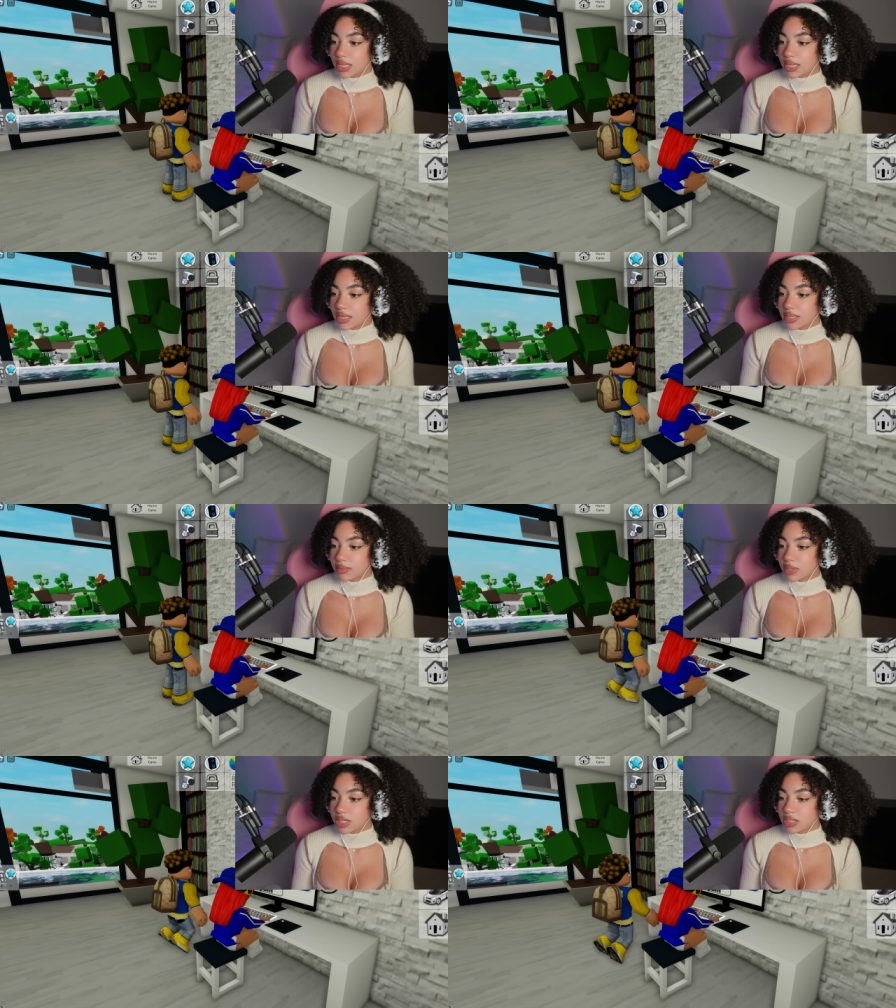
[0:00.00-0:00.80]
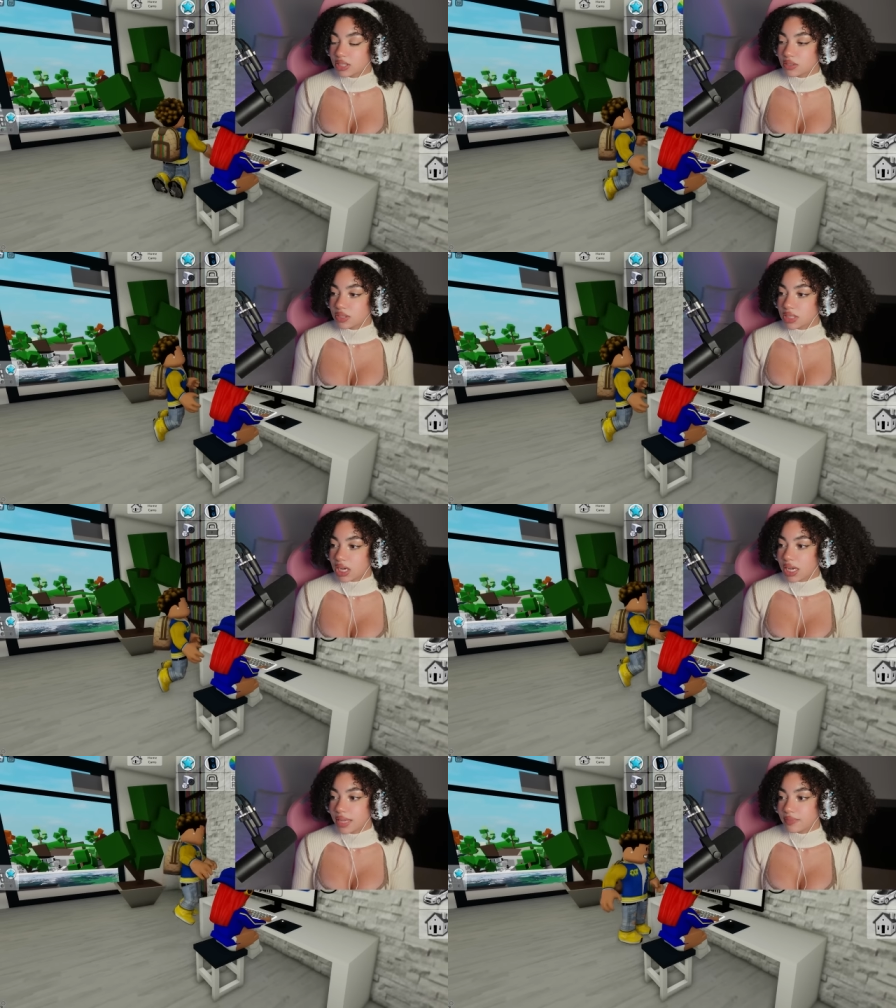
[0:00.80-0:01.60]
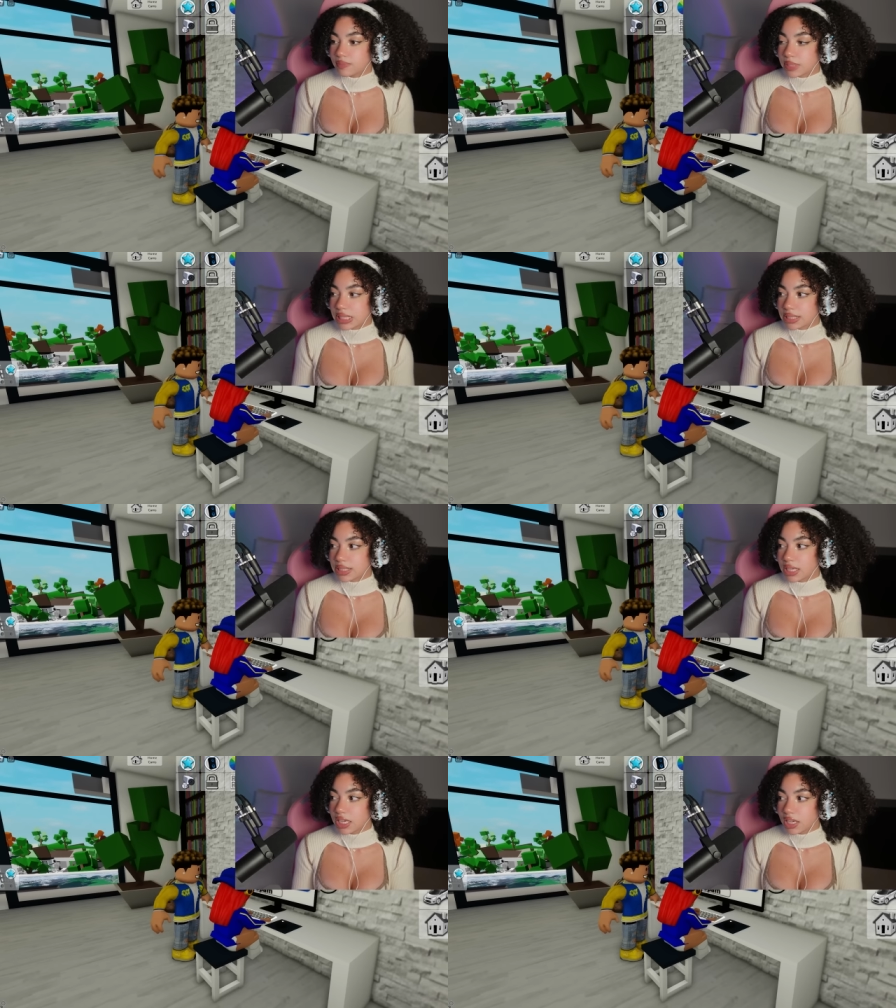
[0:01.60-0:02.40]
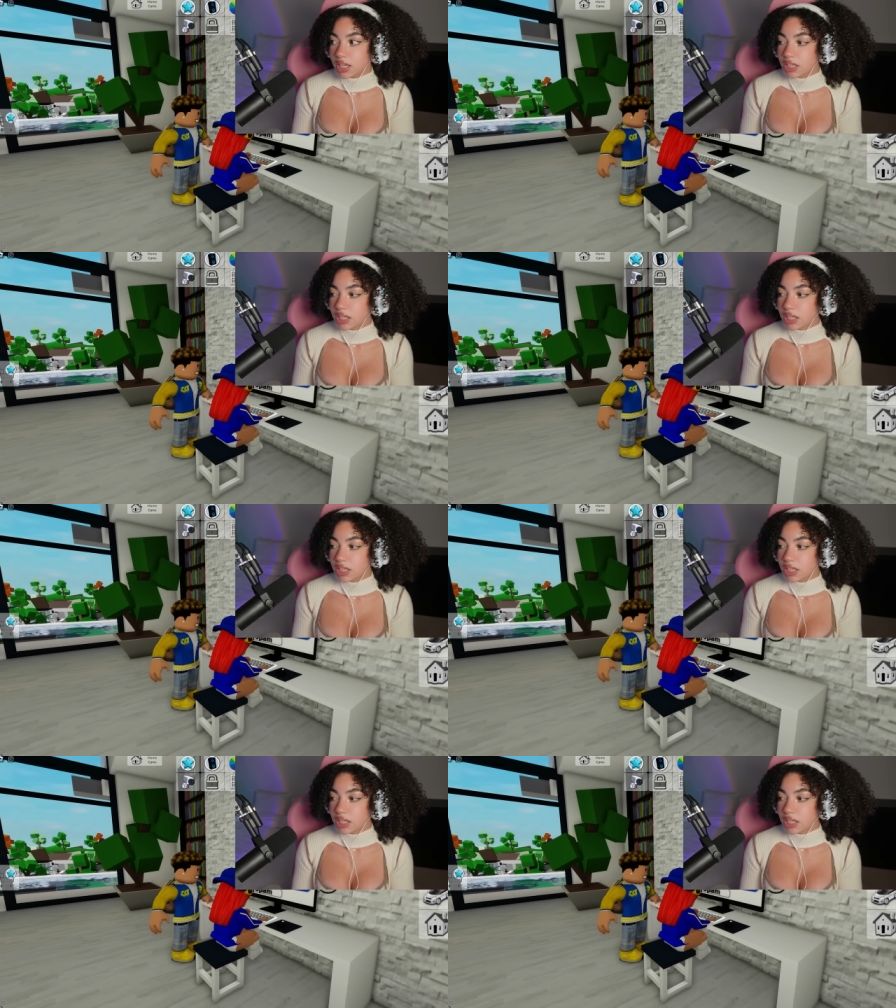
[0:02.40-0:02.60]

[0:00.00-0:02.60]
Are you not busy?